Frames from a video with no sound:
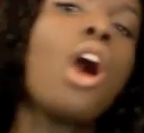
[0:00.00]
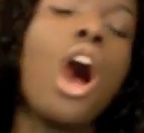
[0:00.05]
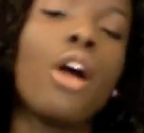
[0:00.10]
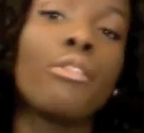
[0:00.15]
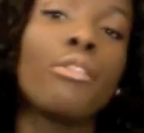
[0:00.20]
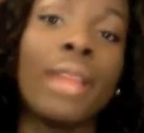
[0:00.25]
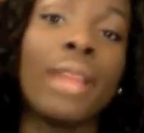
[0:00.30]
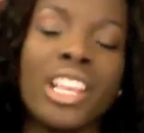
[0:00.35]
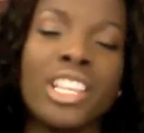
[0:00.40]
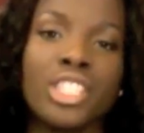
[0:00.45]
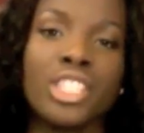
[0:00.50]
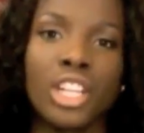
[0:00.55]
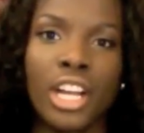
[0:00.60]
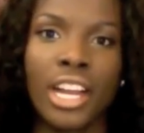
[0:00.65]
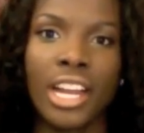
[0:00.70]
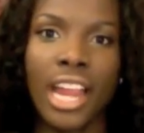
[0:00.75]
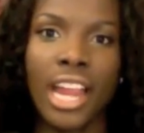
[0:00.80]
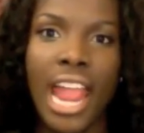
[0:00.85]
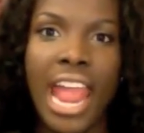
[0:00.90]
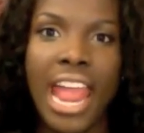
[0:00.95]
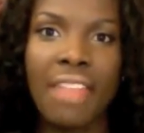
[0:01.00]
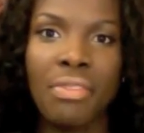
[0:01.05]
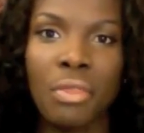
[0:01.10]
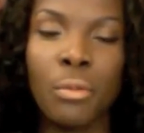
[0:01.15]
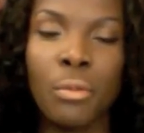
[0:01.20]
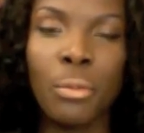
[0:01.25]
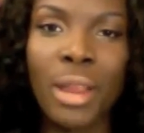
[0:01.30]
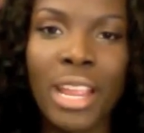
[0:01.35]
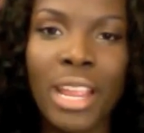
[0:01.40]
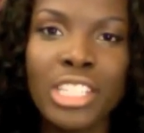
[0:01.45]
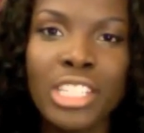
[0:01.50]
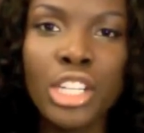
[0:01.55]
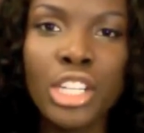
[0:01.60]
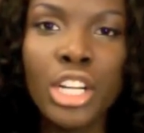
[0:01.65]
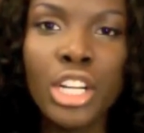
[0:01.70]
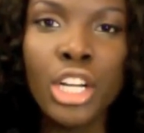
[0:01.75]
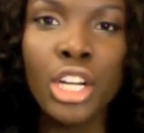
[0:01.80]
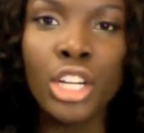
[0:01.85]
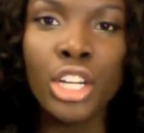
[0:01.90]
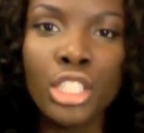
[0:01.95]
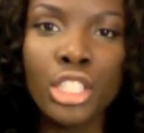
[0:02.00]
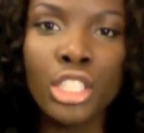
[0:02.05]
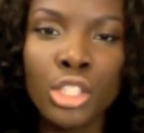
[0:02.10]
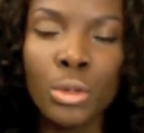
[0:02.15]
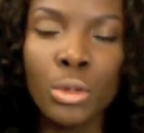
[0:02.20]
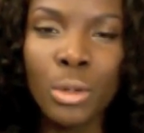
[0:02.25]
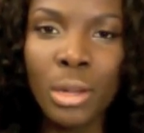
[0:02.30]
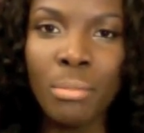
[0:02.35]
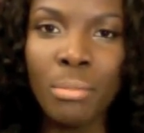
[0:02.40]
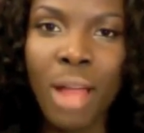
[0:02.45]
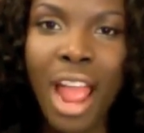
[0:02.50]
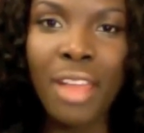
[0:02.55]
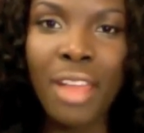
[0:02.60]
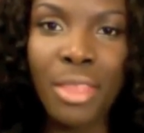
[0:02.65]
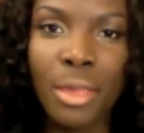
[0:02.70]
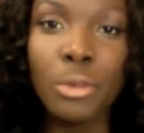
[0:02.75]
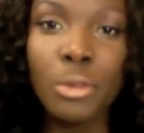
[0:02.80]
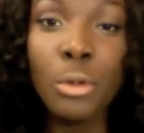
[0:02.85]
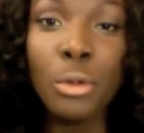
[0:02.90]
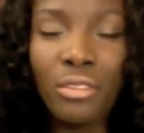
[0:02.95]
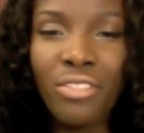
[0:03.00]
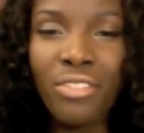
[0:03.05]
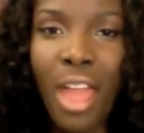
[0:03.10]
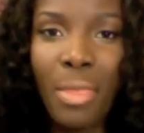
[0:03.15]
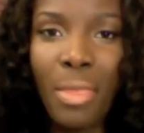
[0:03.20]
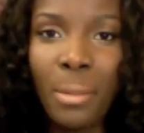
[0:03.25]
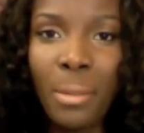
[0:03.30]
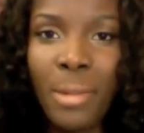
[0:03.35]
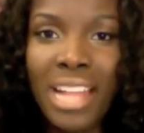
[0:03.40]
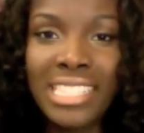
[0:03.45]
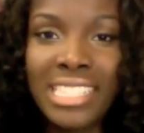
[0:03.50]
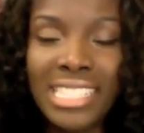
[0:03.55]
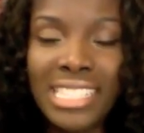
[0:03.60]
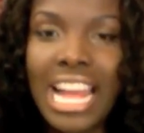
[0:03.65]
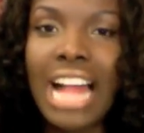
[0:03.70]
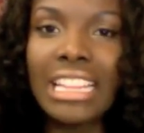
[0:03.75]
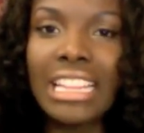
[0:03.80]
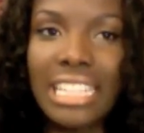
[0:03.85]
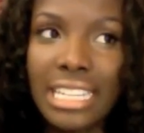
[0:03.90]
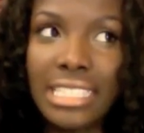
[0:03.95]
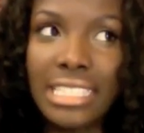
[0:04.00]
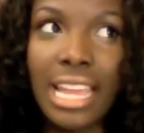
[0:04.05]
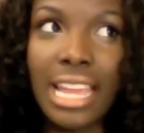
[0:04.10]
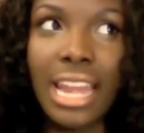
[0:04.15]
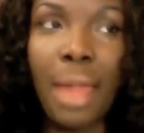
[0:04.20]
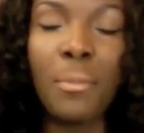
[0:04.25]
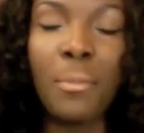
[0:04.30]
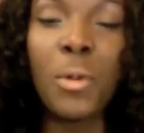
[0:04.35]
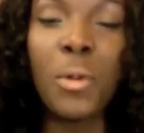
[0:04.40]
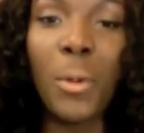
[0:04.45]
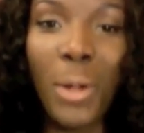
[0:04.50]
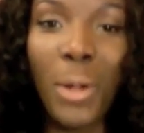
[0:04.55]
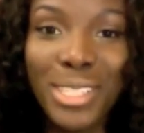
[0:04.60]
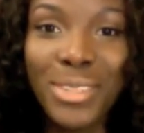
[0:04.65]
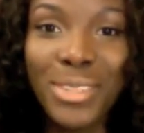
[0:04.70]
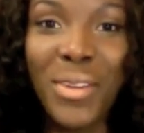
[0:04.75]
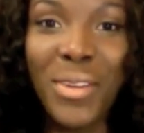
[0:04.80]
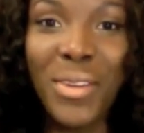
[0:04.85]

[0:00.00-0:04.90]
a razor, and the razors you can find them at Sally's, and I'm going to